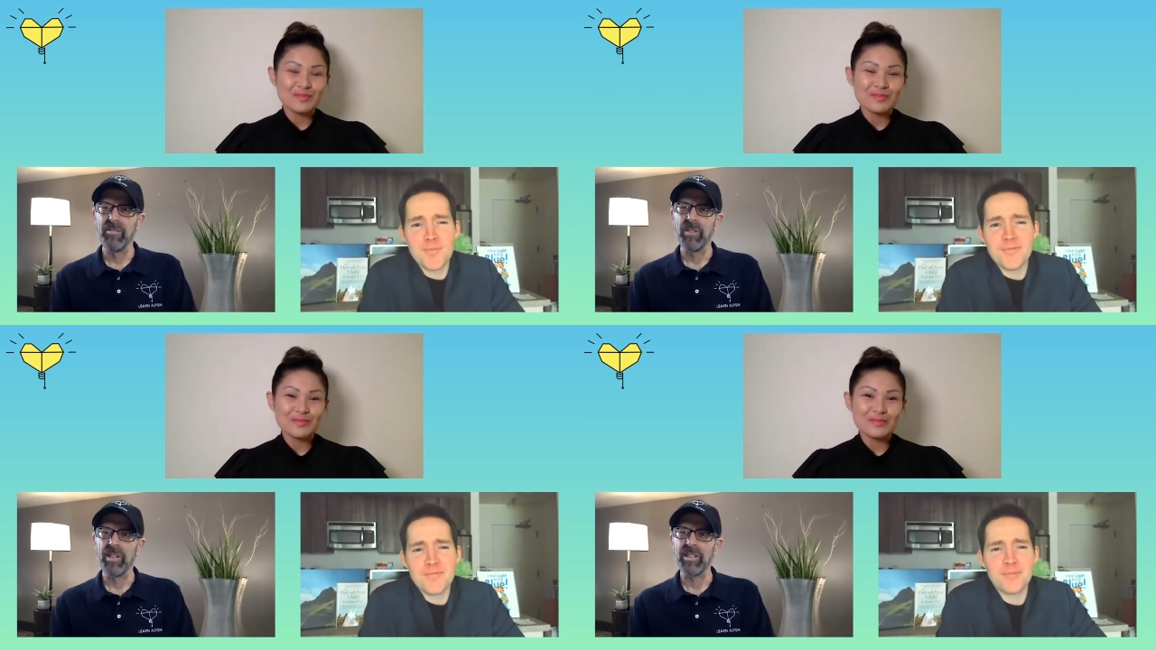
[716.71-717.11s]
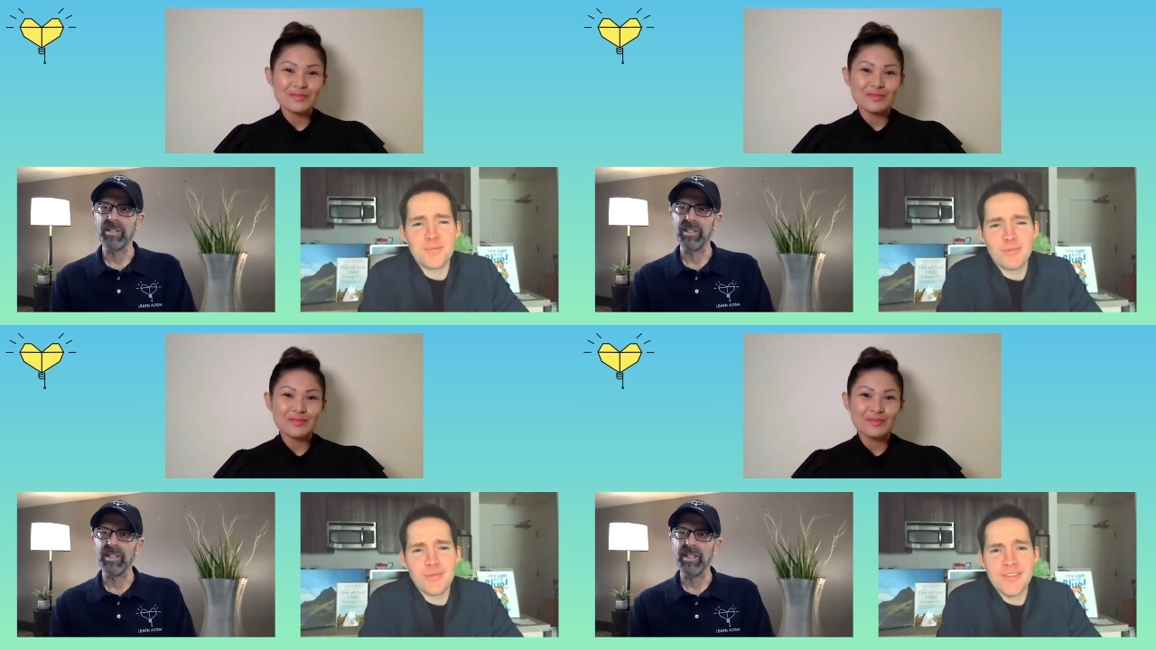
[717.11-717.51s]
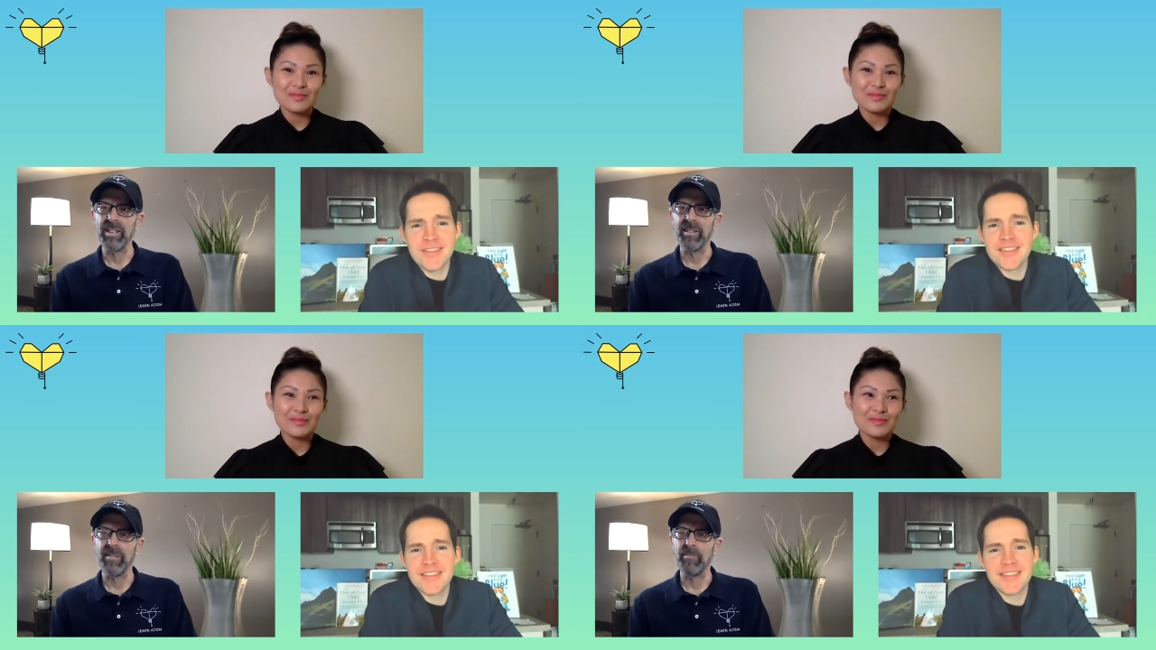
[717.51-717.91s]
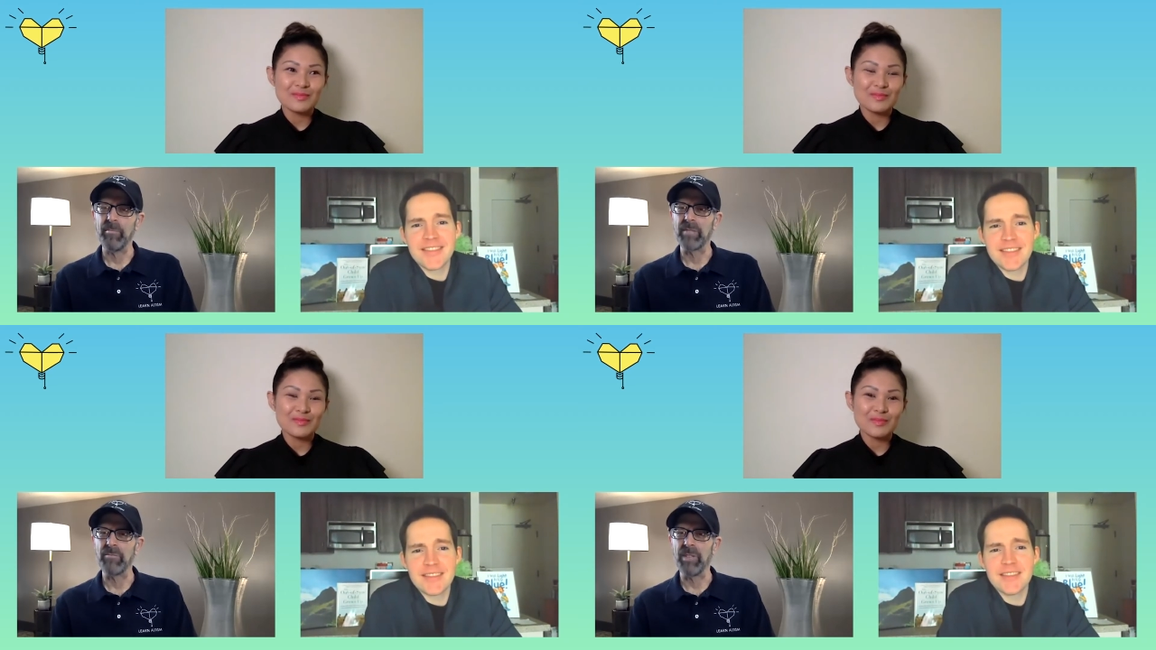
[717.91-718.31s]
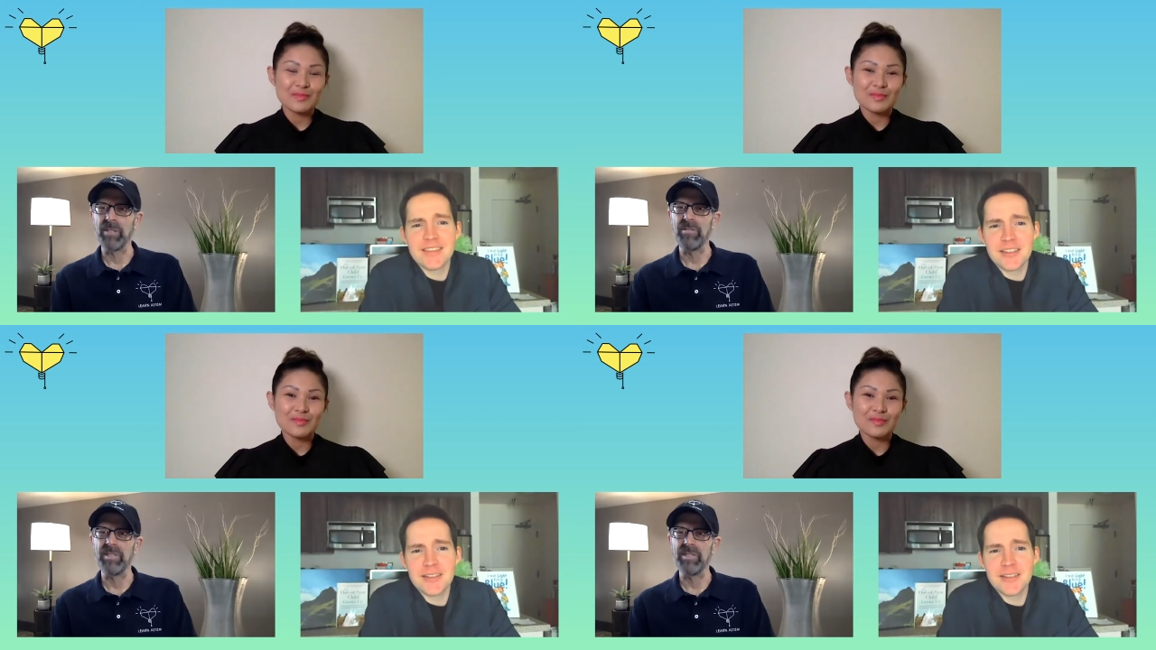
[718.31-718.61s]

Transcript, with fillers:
Speaker 1: well, gee, um, as one who